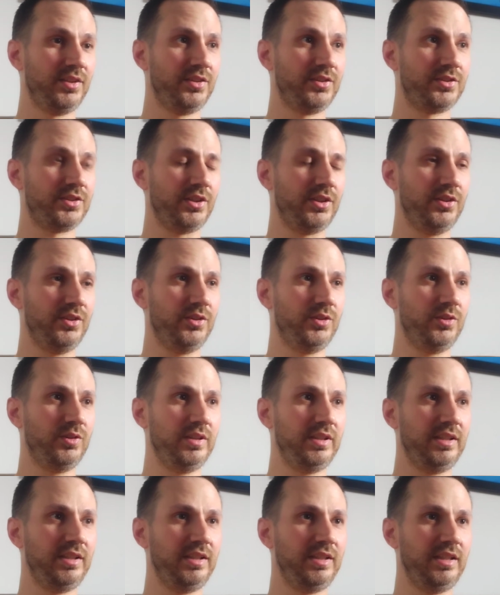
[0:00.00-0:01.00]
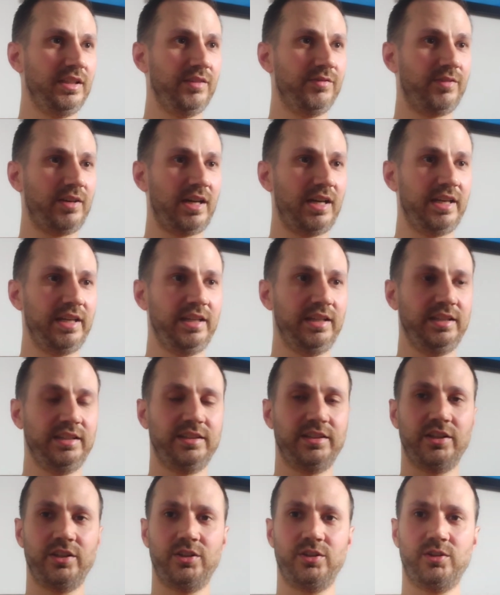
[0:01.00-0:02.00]
So if I
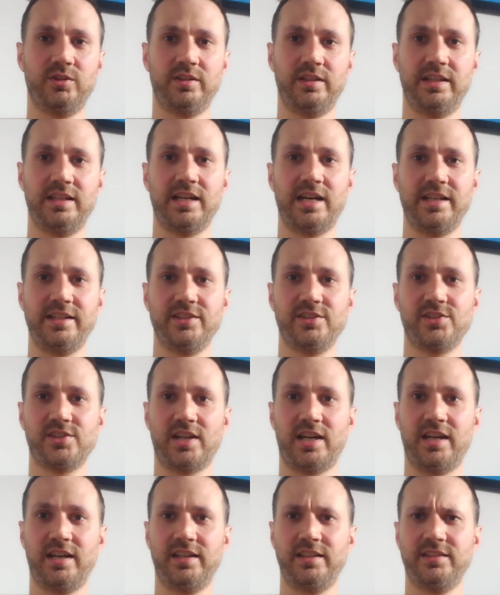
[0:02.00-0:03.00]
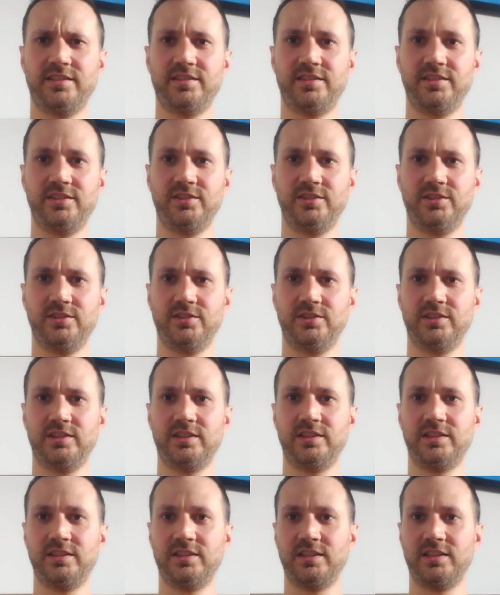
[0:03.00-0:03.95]
go and I decide to